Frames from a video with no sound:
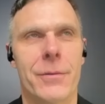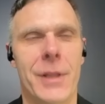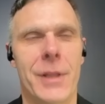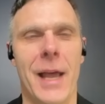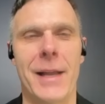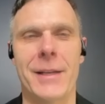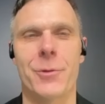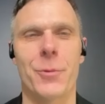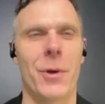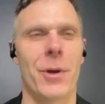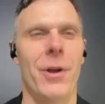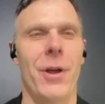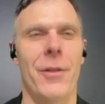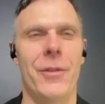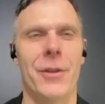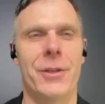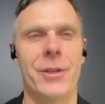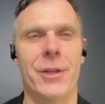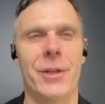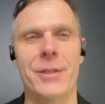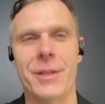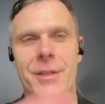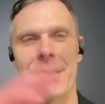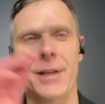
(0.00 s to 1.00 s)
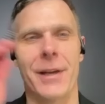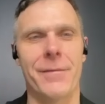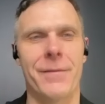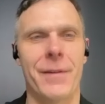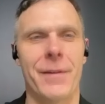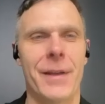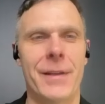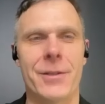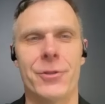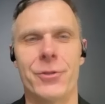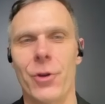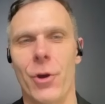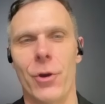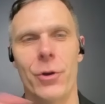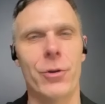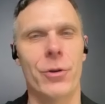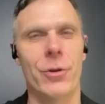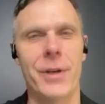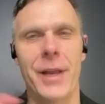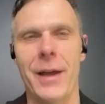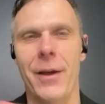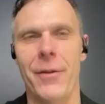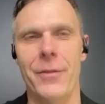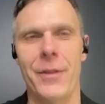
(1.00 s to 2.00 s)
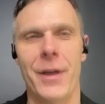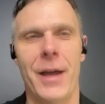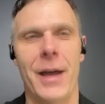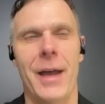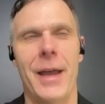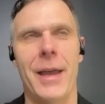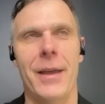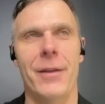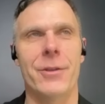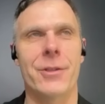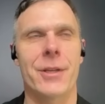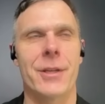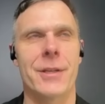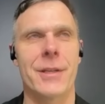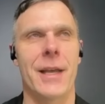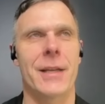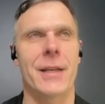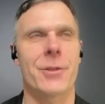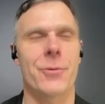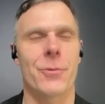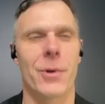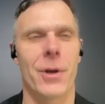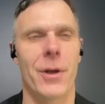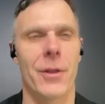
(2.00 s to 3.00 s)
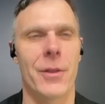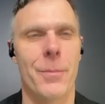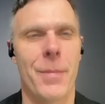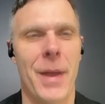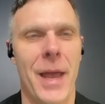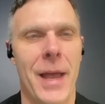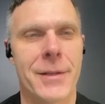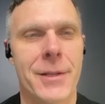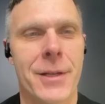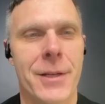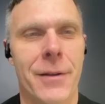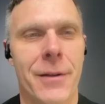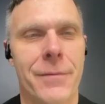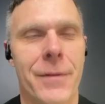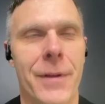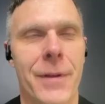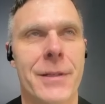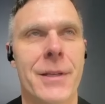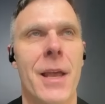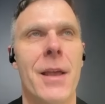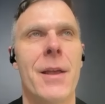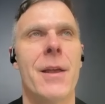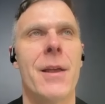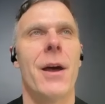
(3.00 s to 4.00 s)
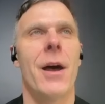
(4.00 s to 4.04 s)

That's where all the good stuff is. Don't go down the aisles because that's where all the bad stuff is.